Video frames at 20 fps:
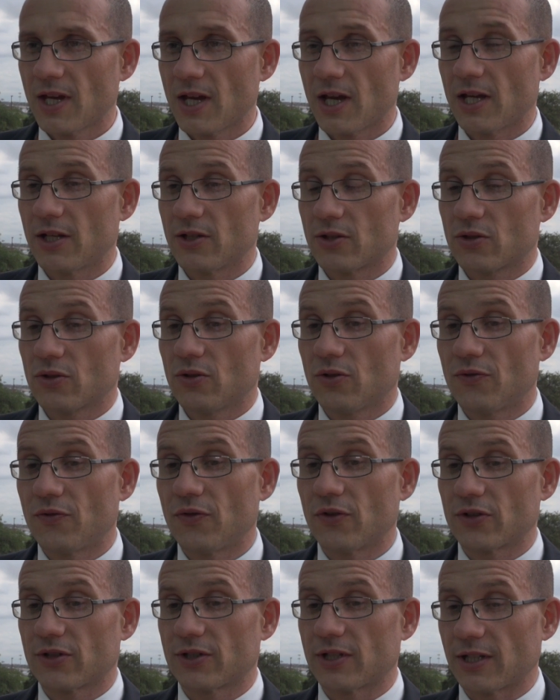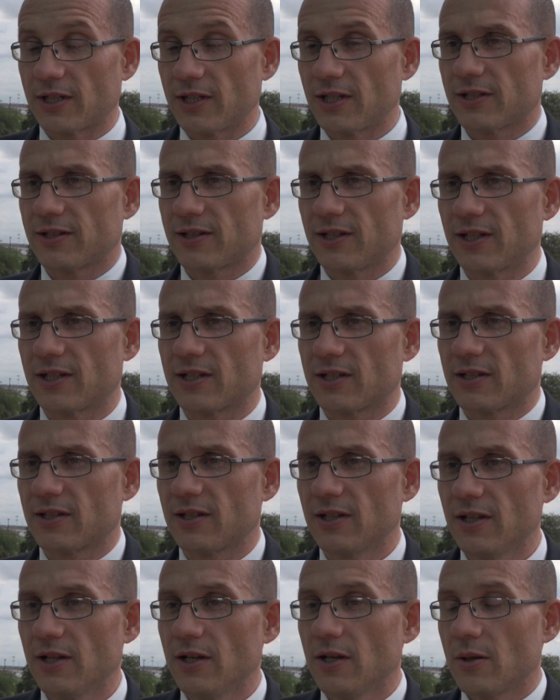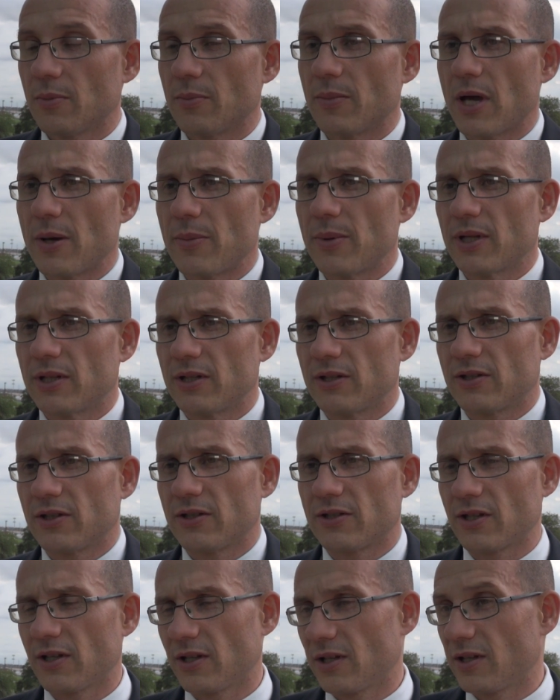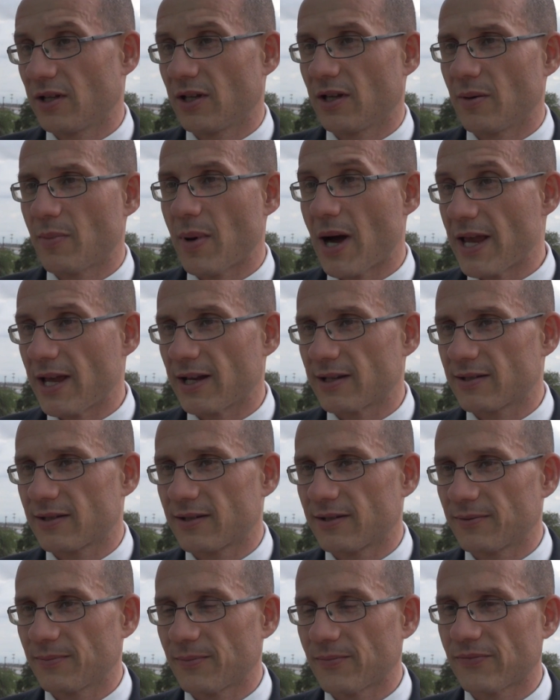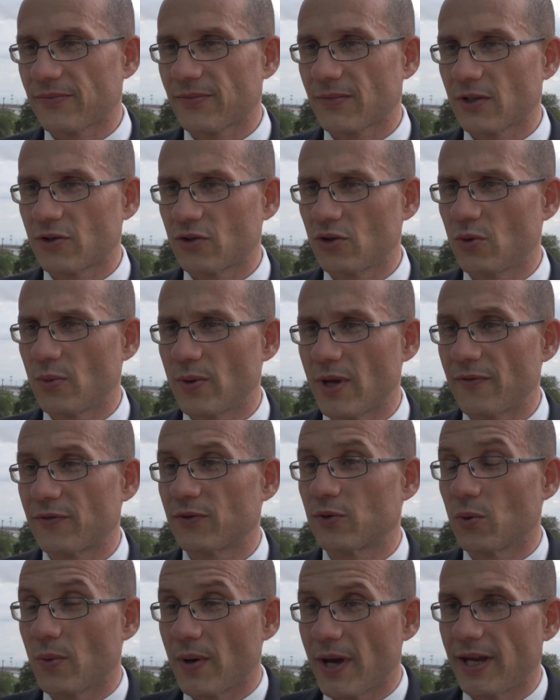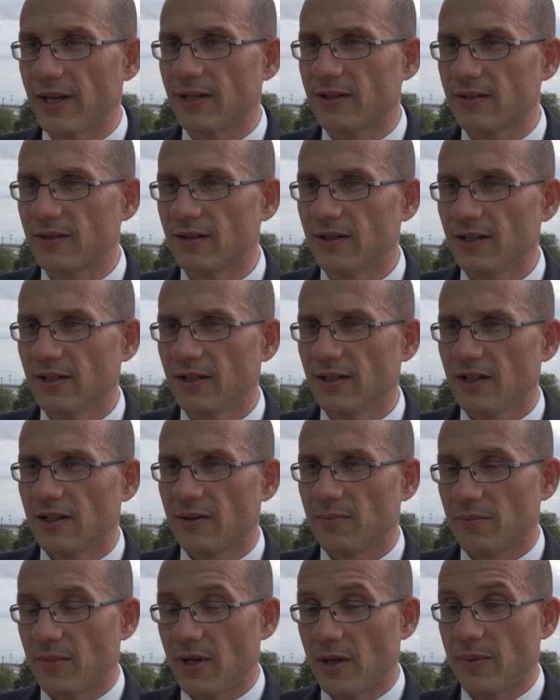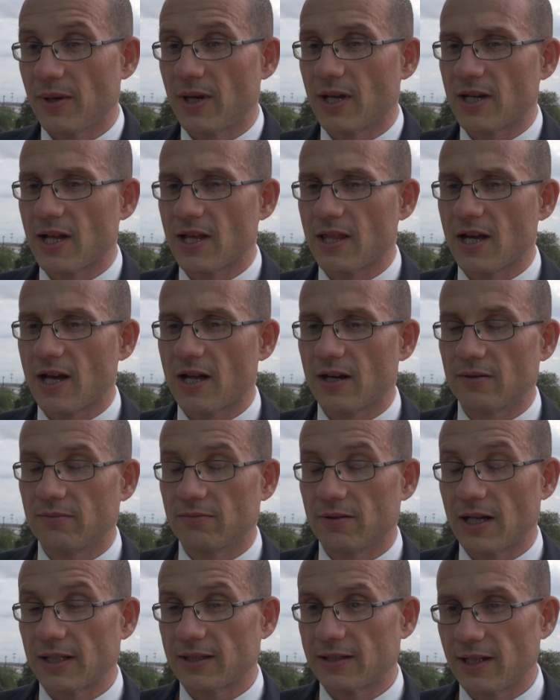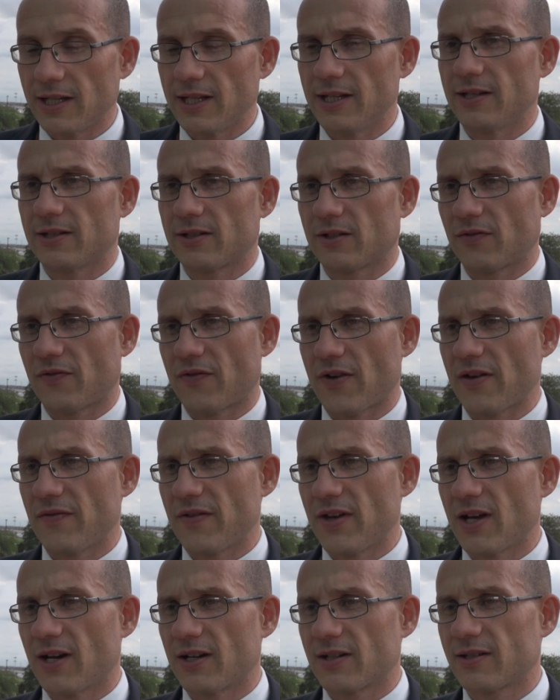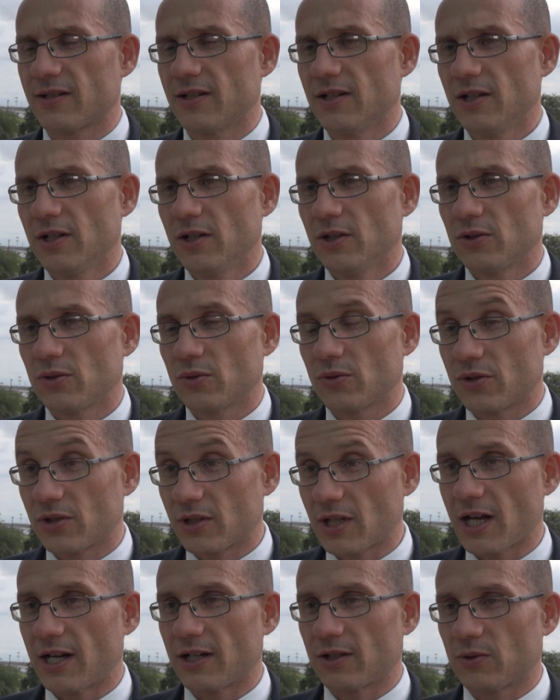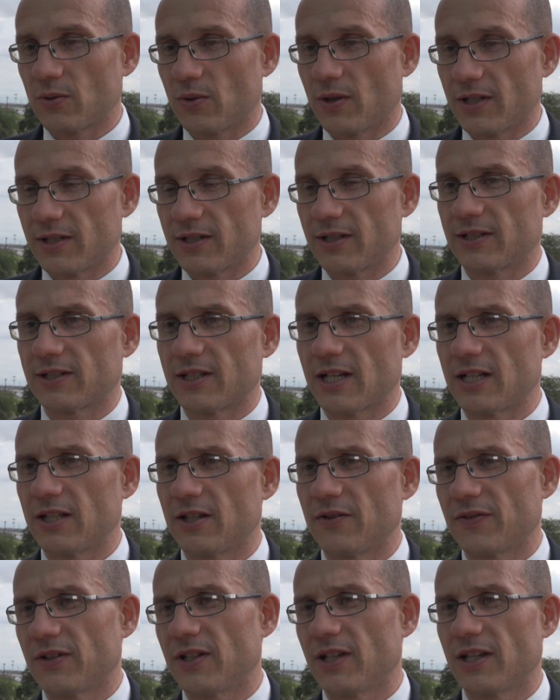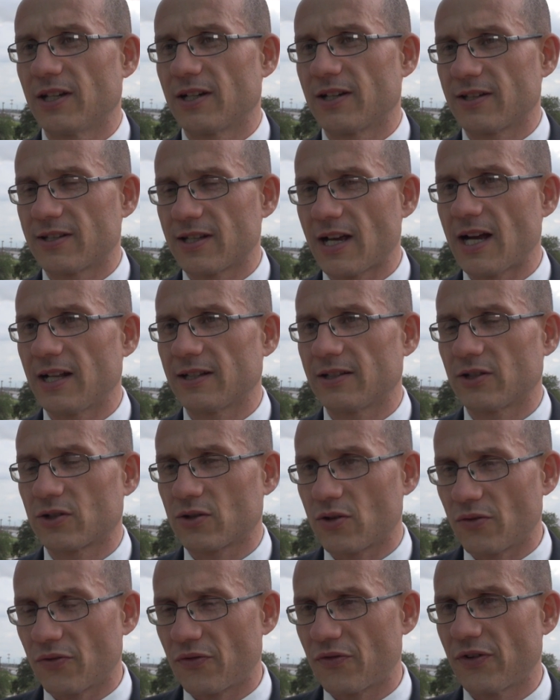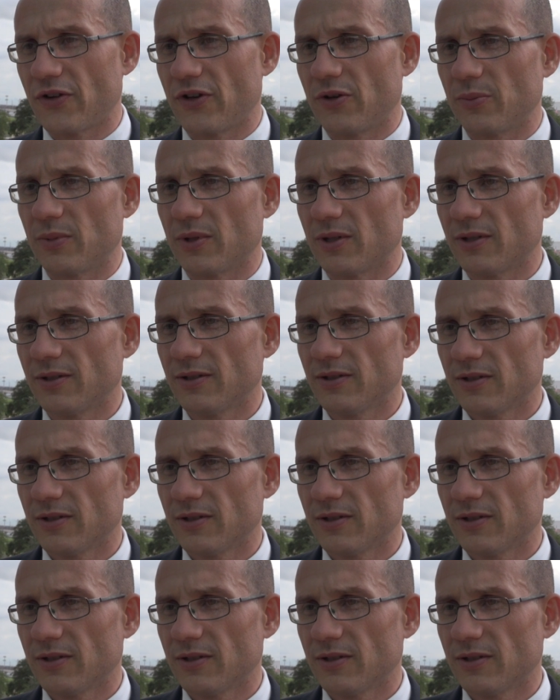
And so for statistics, maybe this is a bias. So we have to wait maybe another at least 5 years to start to understand if the result is confirmed.